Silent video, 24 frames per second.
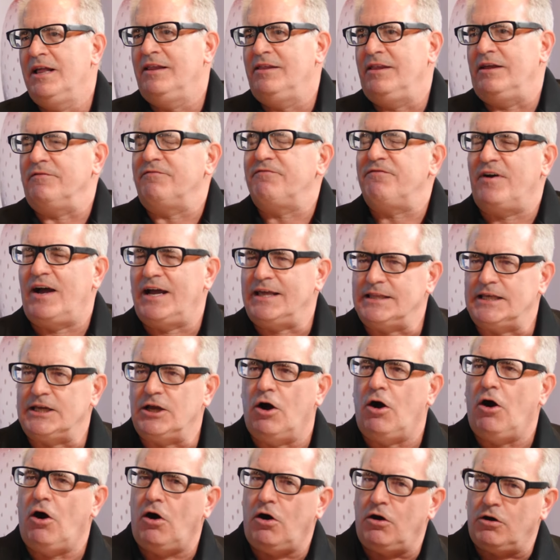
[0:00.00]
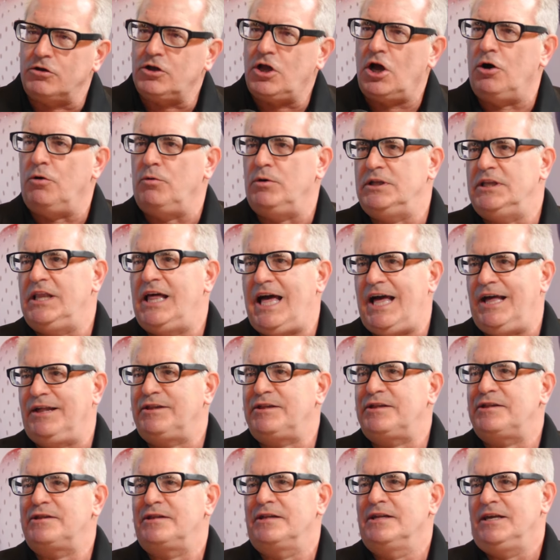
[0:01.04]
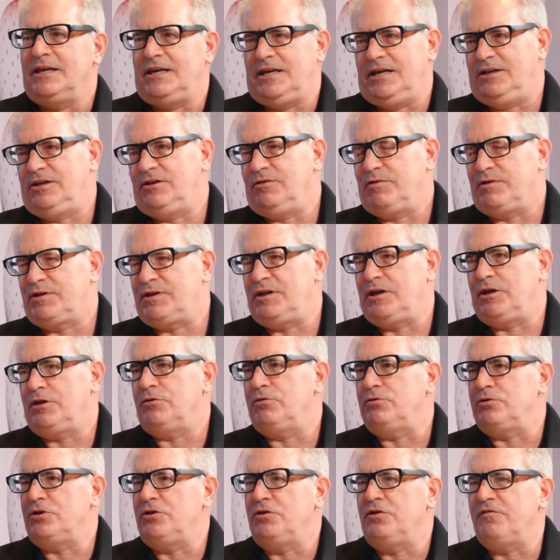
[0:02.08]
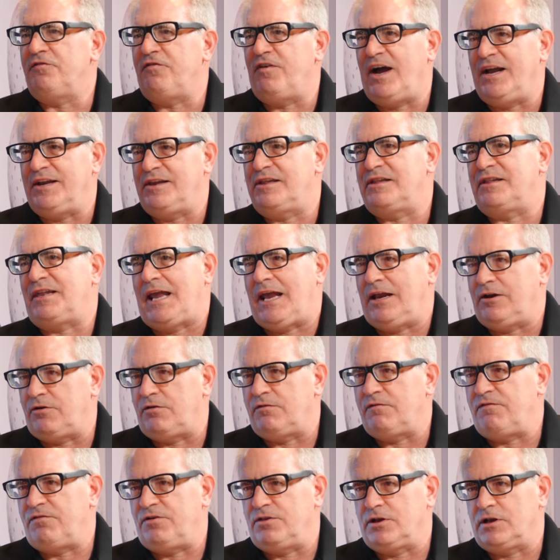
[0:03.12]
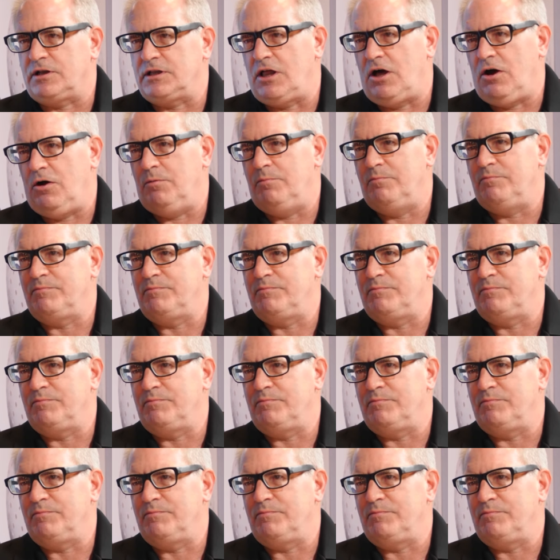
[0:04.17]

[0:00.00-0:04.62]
they finally all coalesce into a single unified standard for the globe.